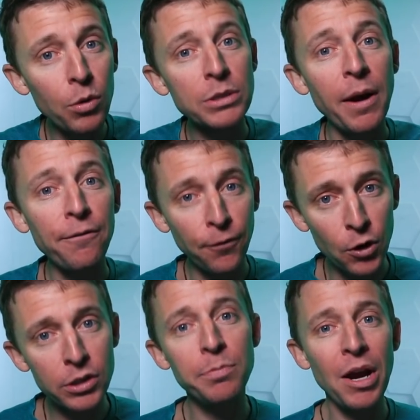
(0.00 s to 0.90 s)
was my
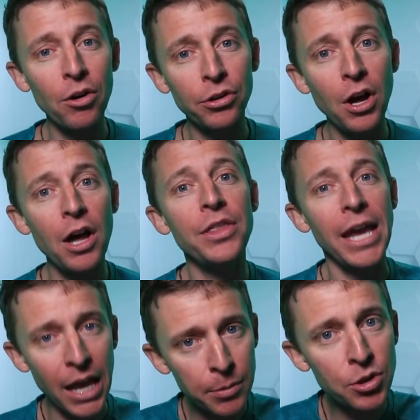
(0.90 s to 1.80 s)
first marathon,
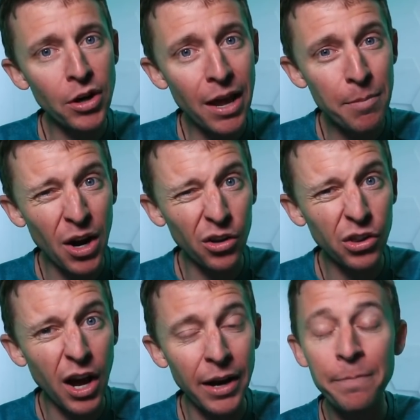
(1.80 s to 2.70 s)
the Amsterdam
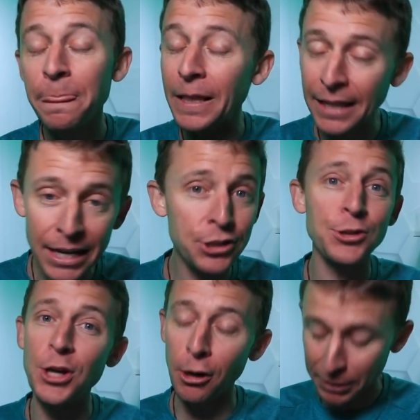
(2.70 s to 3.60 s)
Marathon. Ladies
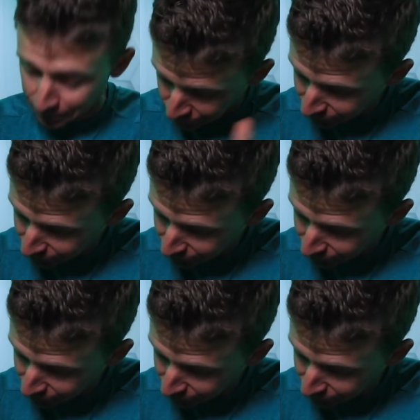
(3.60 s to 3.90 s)
and gentlemen,